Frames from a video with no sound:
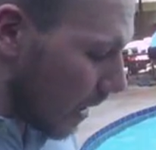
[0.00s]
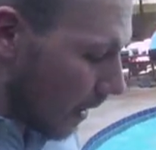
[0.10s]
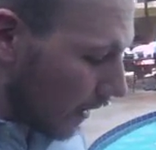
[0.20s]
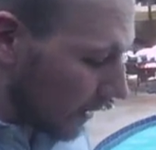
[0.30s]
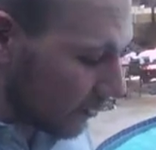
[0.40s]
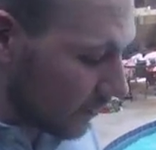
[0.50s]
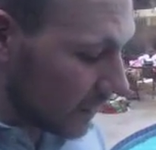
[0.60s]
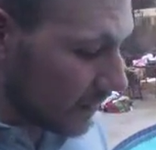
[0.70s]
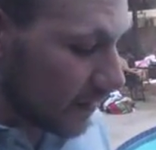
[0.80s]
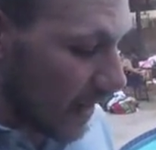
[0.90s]
by choosing
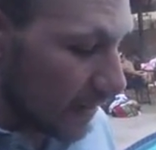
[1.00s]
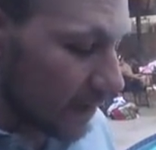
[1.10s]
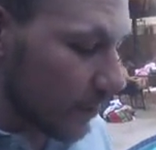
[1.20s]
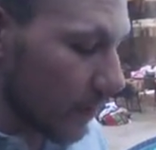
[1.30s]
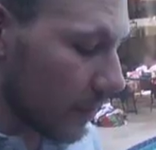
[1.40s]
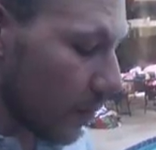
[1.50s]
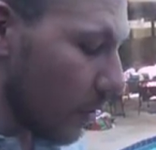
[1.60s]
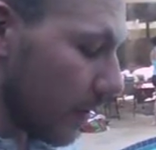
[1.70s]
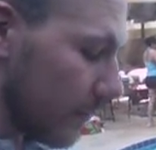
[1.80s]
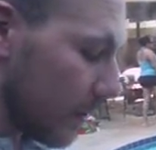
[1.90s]
to not smoke,
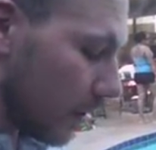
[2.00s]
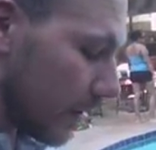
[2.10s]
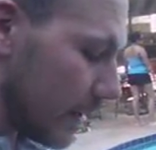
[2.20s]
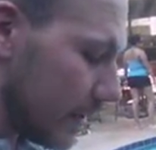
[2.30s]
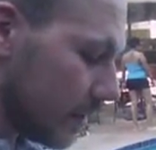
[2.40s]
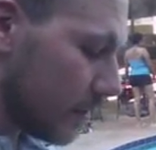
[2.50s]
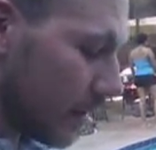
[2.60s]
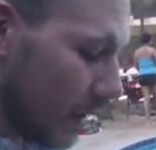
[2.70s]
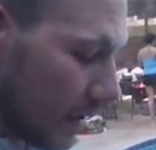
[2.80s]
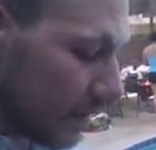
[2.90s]
or if you already do,
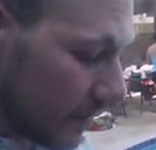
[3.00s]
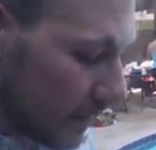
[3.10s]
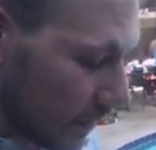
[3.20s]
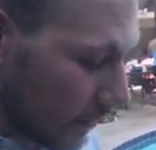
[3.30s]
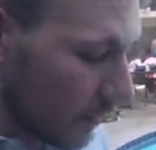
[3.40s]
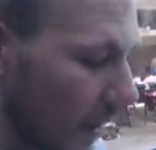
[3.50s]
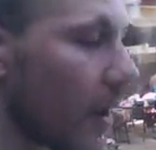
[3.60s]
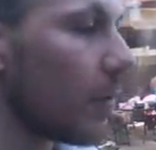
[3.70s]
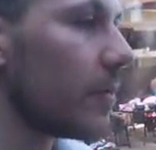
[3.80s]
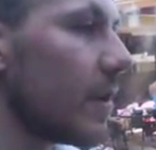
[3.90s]
to consider the
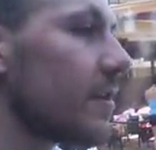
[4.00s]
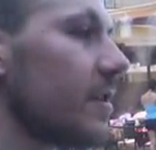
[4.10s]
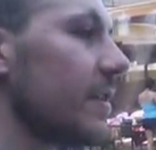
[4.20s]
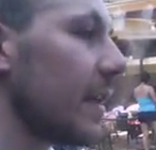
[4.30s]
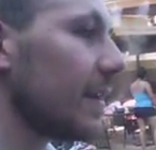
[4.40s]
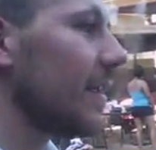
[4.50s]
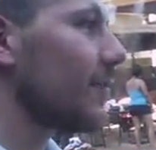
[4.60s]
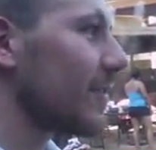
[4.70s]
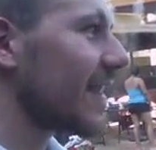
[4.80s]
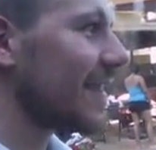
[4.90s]
harm reduction techniques
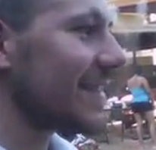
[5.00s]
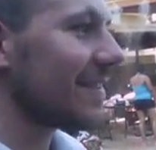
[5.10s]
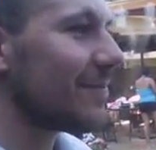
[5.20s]
presented.